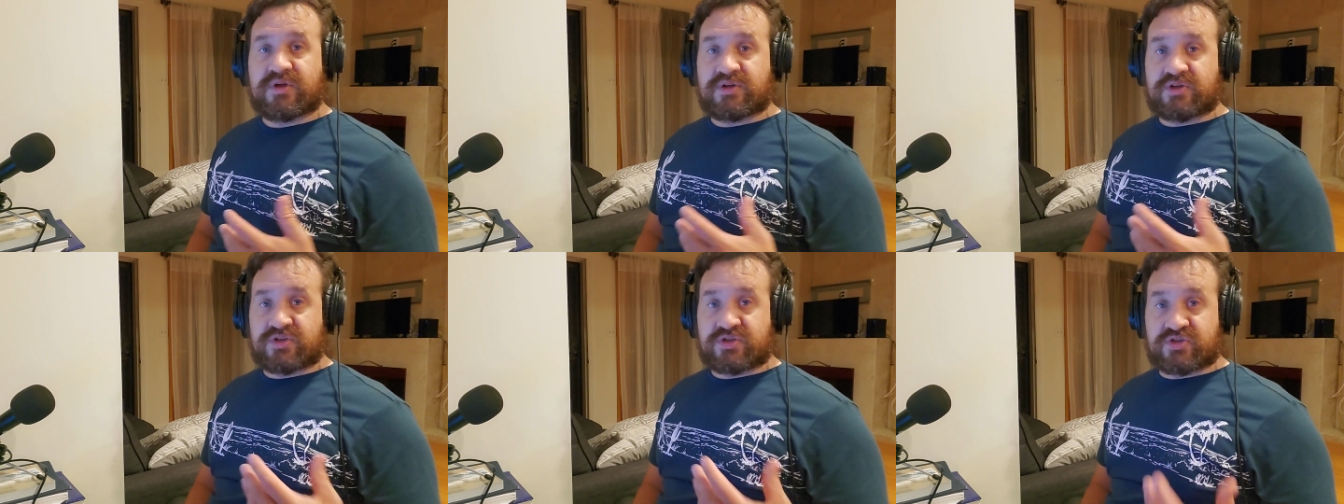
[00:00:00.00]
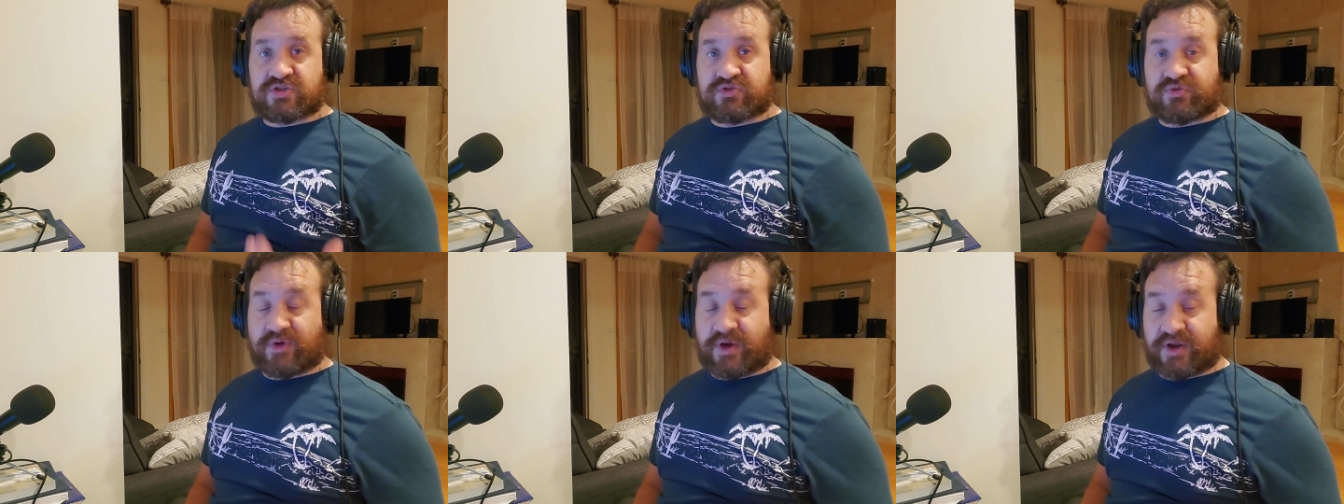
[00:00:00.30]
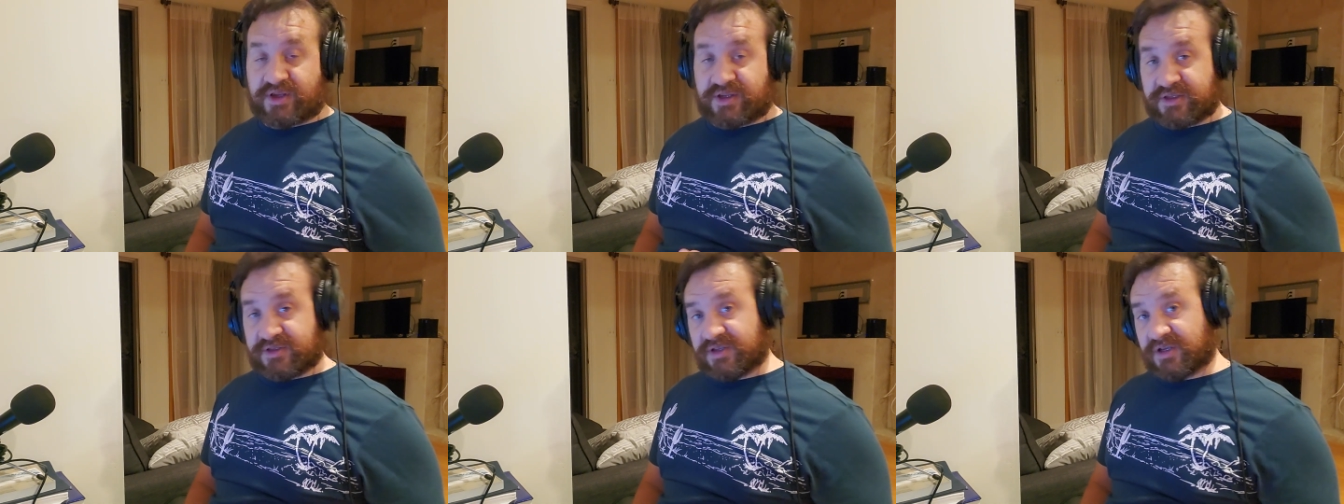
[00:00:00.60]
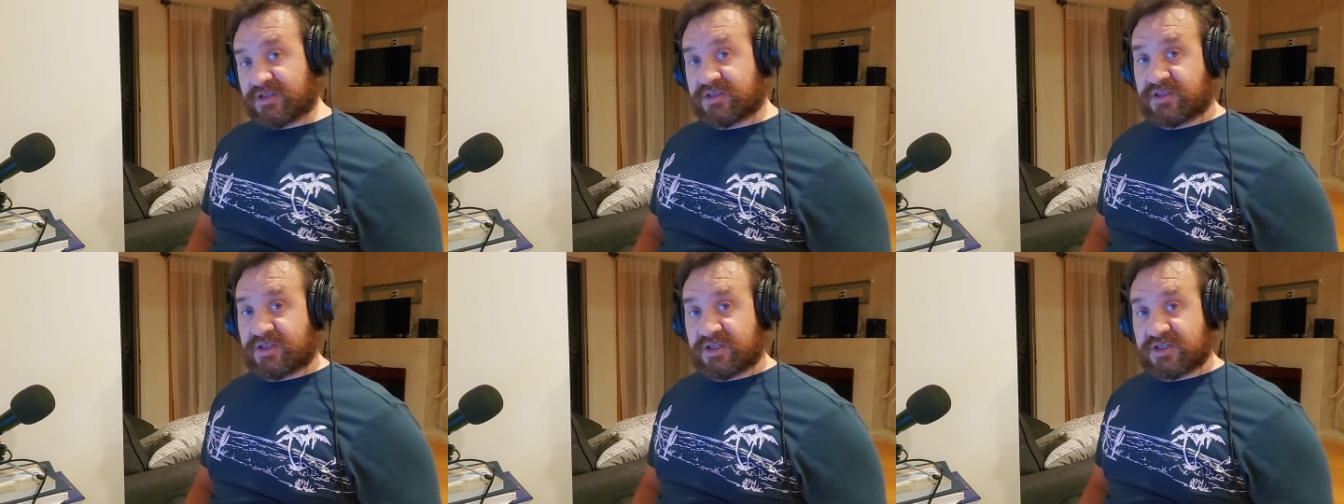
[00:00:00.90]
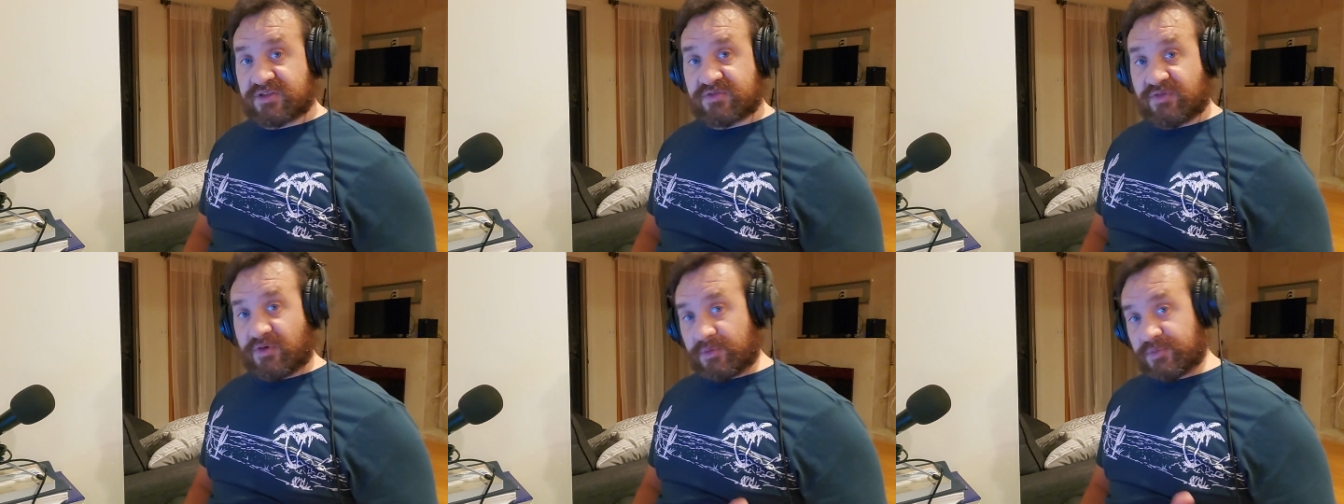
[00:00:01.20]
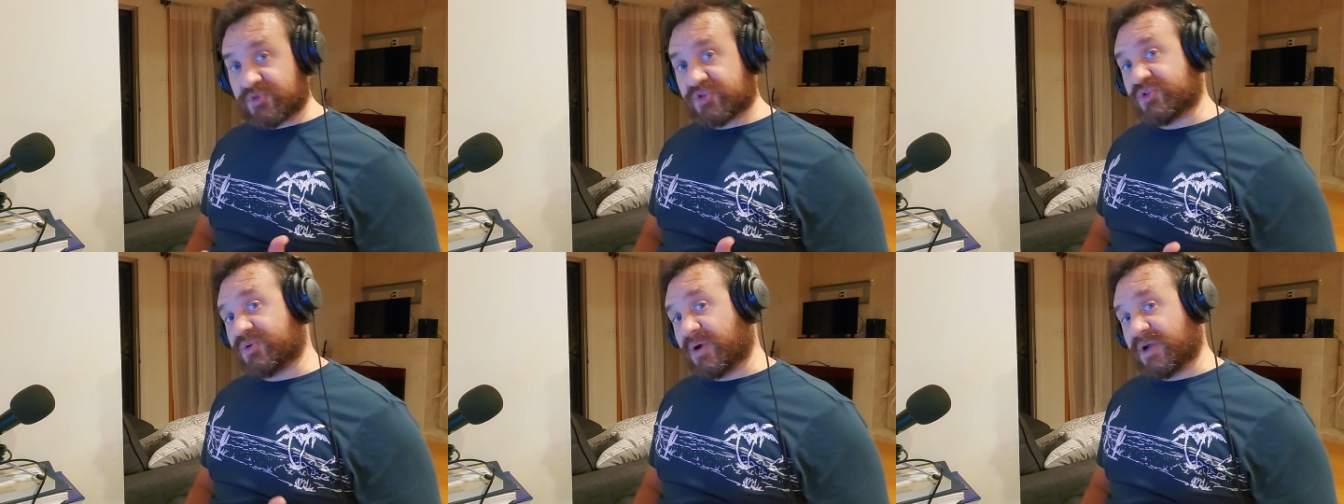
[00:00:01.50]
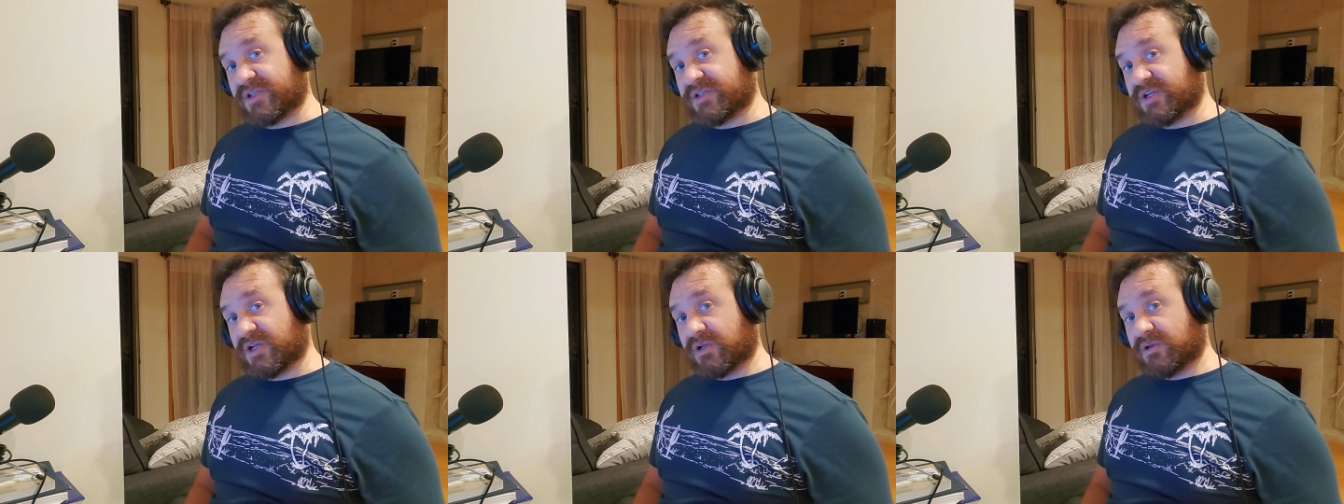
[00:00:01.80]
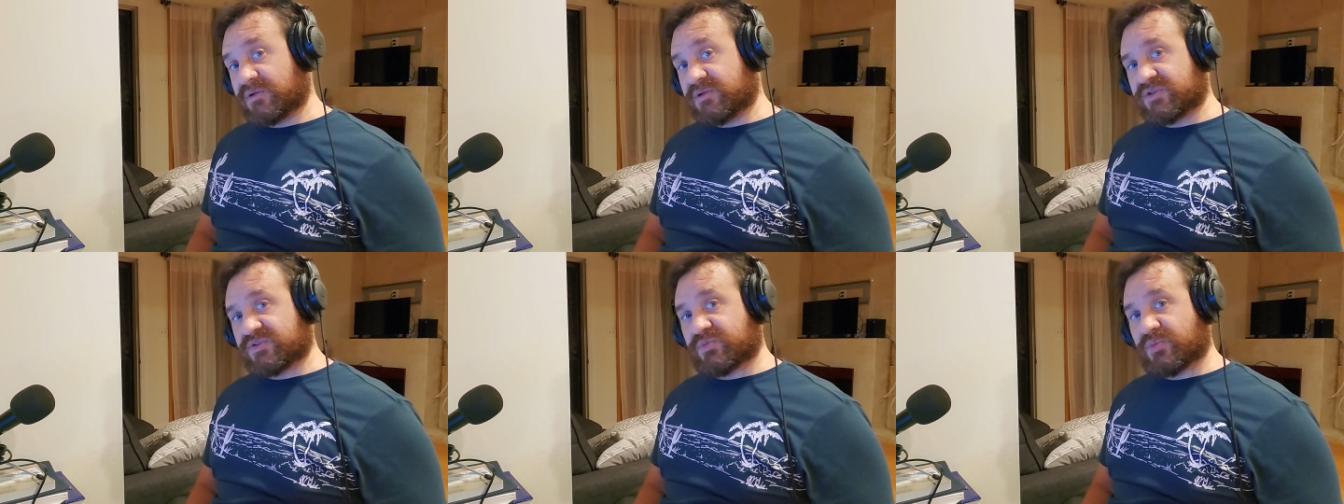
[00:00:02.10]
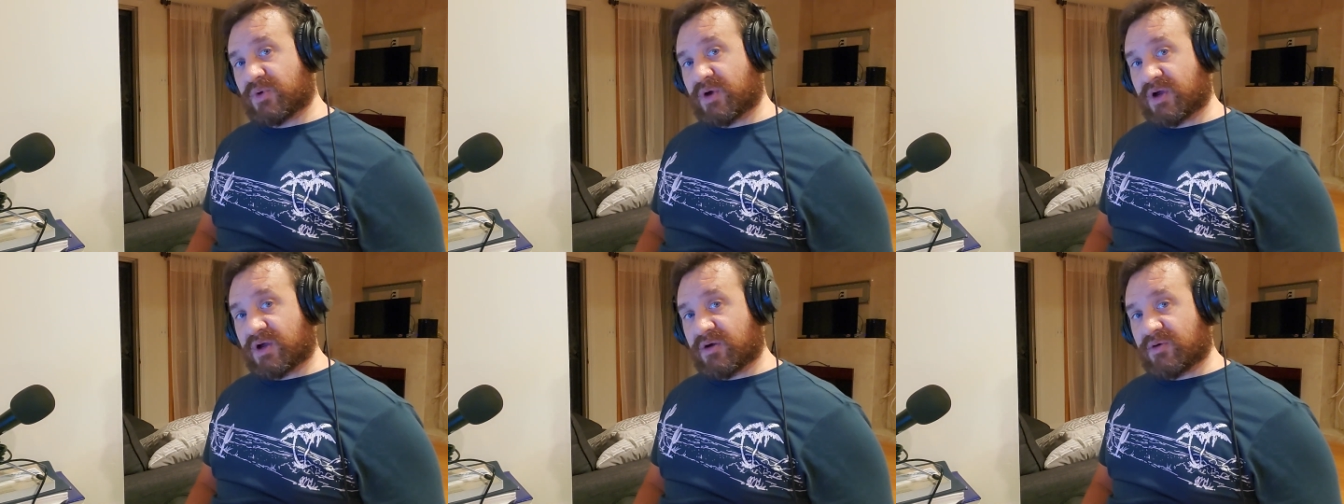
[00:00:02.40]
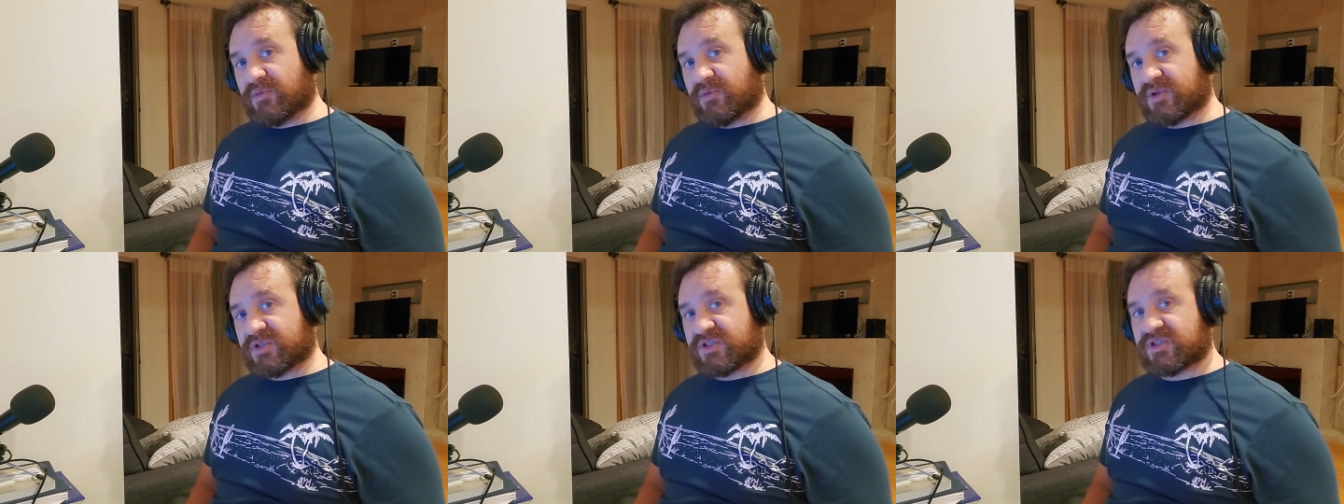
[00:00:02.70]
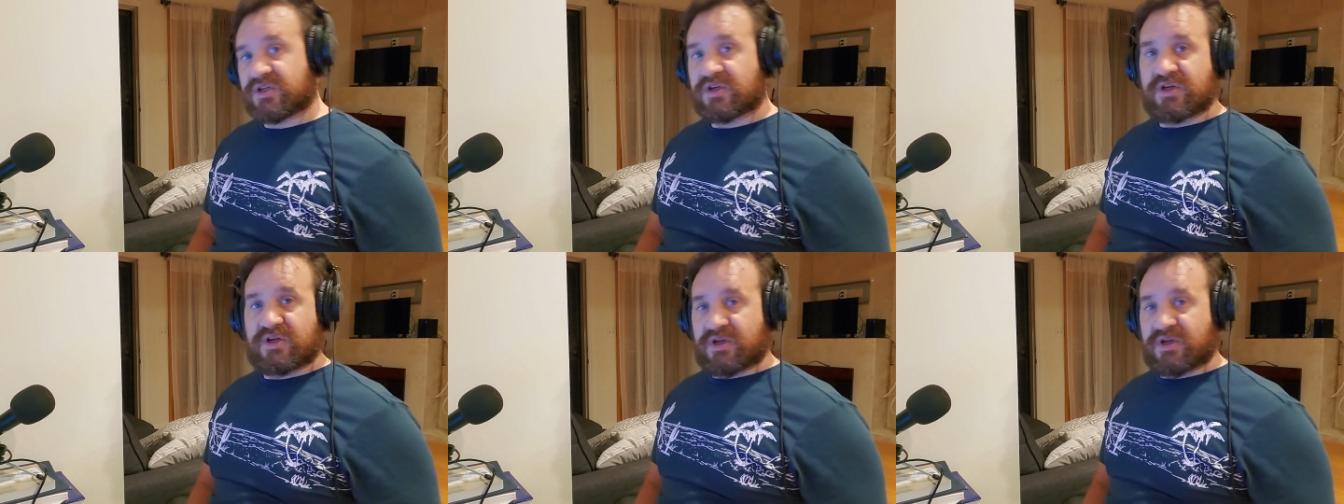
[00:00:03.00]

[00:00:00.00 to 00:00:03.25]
striking techniques from Shuai Jiao as well, which